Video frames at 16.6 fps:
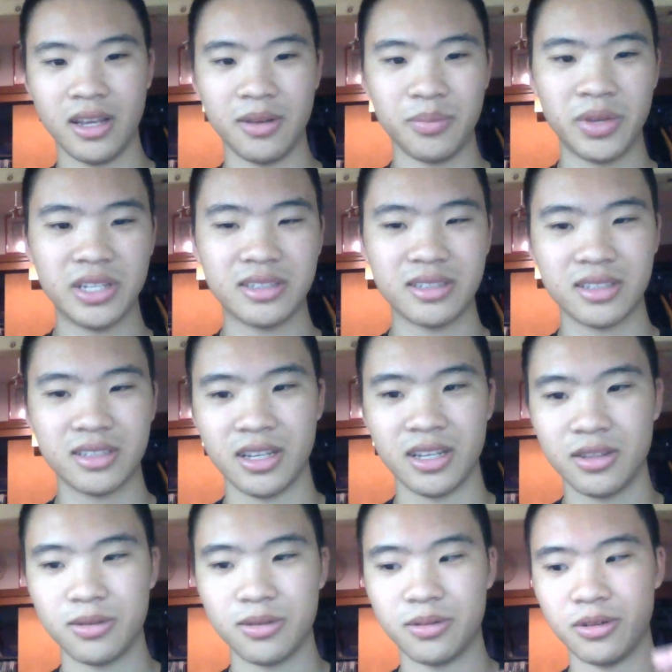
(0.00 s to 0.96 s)
basically
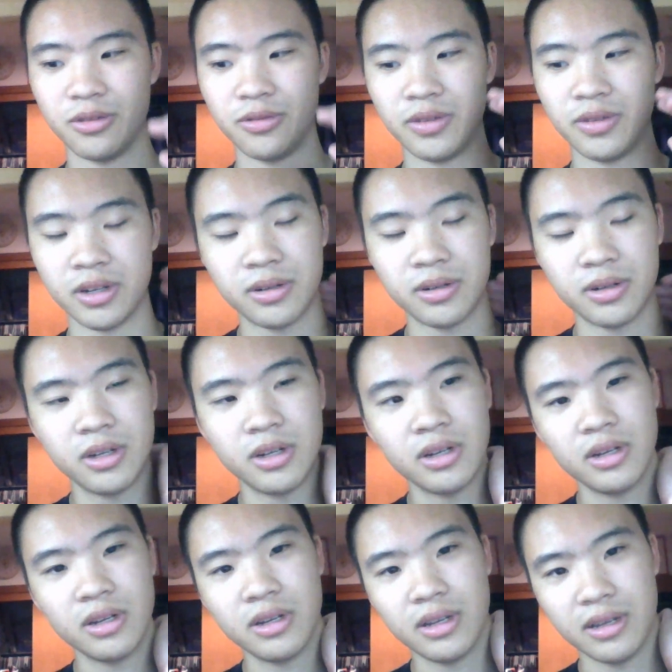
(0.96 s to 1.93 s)
hit the roof,
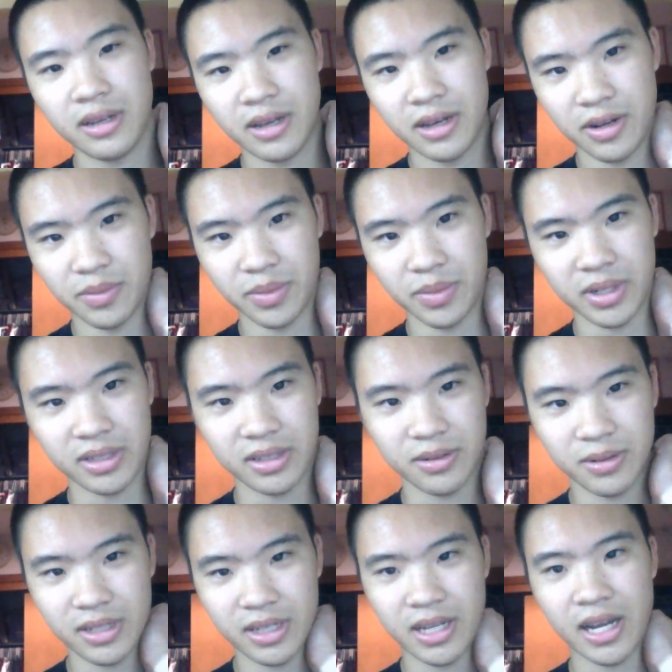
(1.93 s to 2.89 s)
because there
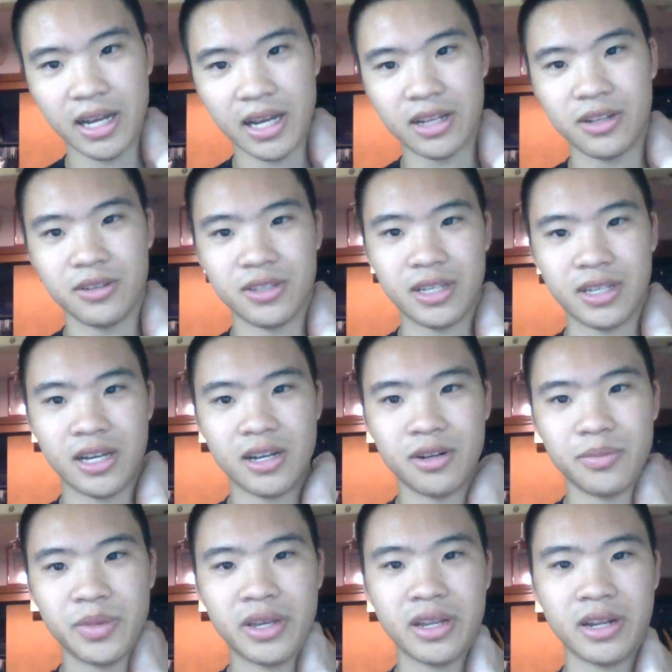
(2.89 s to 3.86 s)
was a guy closing out on
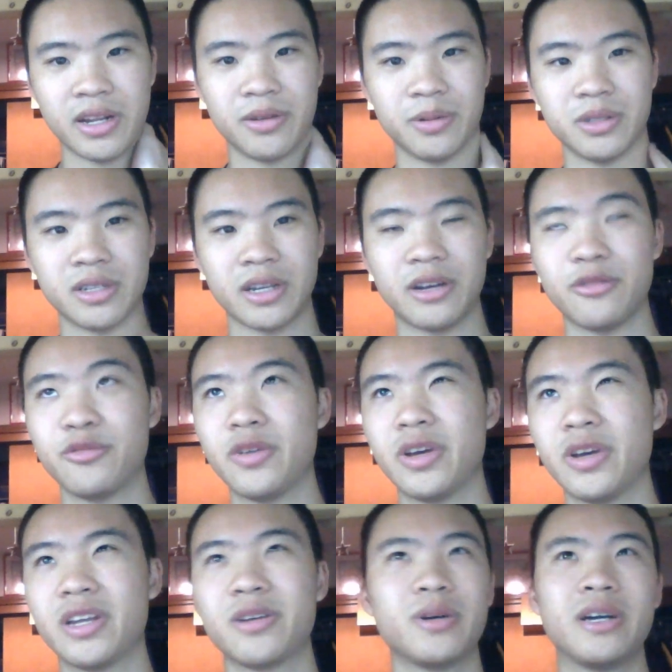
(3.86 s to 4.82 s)
me, and it was like a
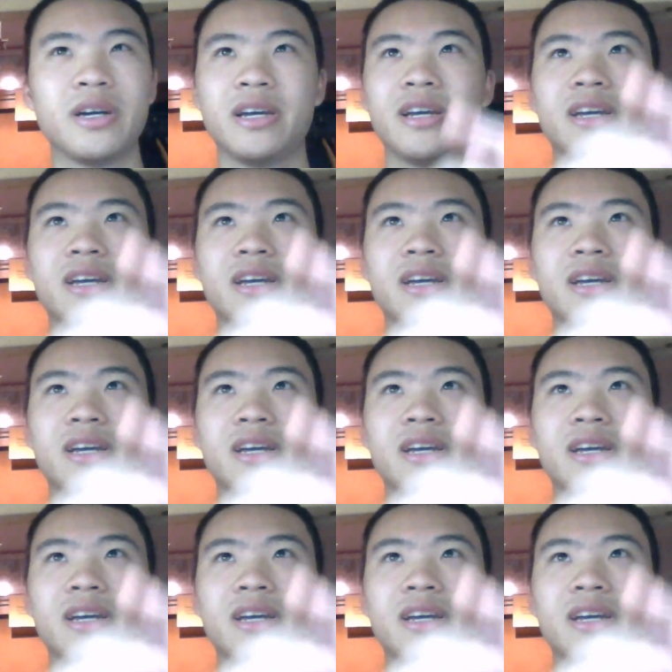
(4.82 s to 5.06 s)
fadeaway,